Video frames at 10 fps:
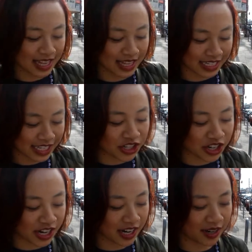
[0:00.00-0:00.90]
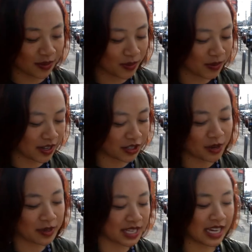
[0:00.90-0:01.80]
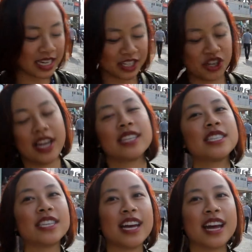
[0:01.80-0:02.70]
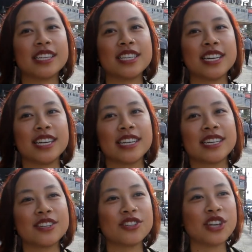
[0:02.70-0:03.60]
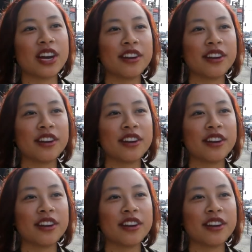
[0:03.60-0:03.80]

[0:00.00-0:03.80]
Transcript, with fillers: The teacher, there's always like a chance to, to share